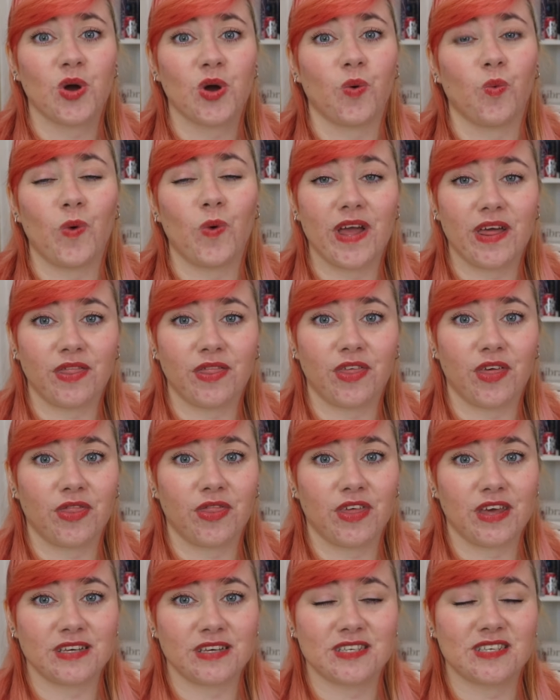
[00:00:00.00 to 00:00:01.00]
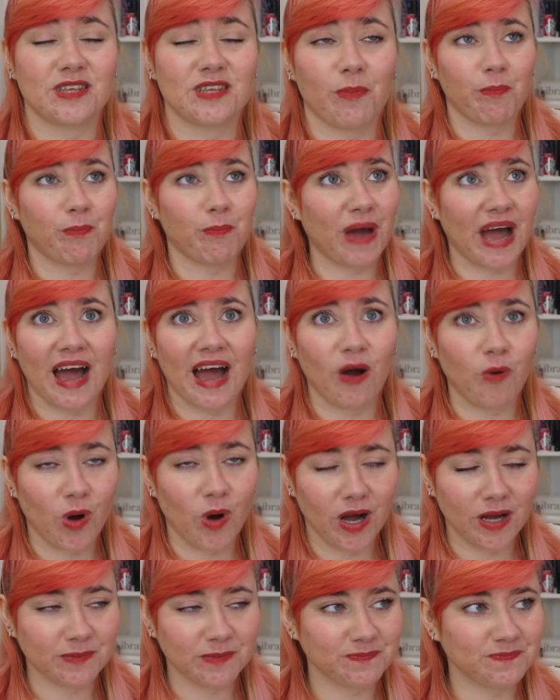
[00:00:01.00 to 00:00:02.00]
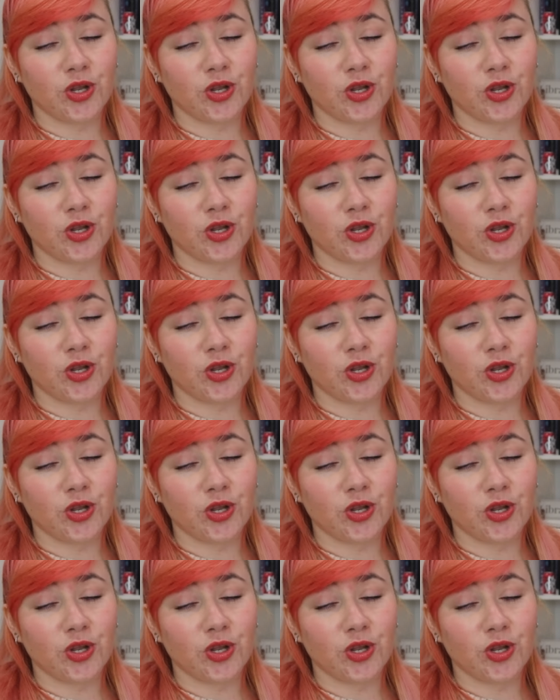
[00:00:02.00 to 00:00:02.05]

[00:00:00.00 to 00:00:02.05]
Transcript: with this power.